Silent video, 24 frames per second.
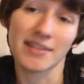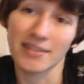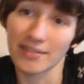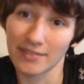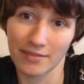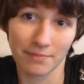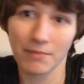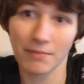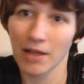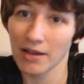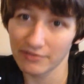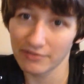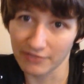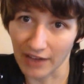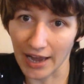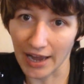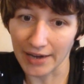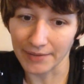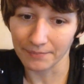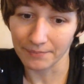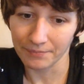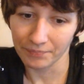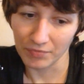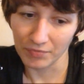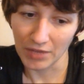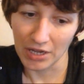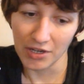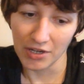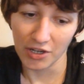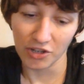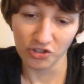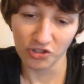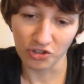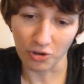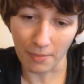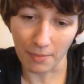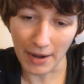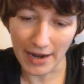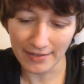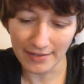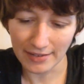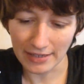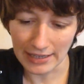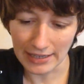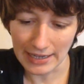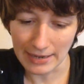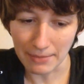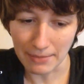is fine. So
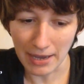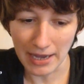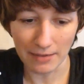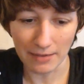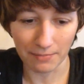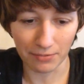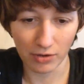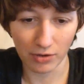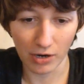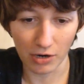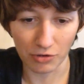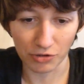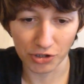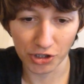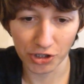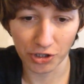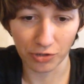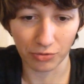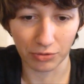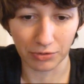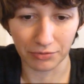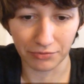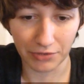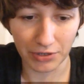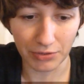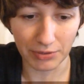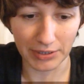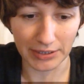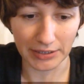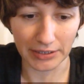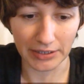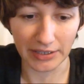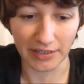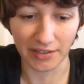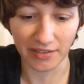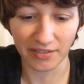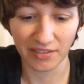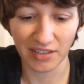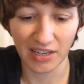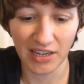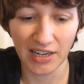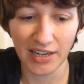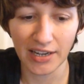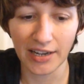basically my approach to reviewing these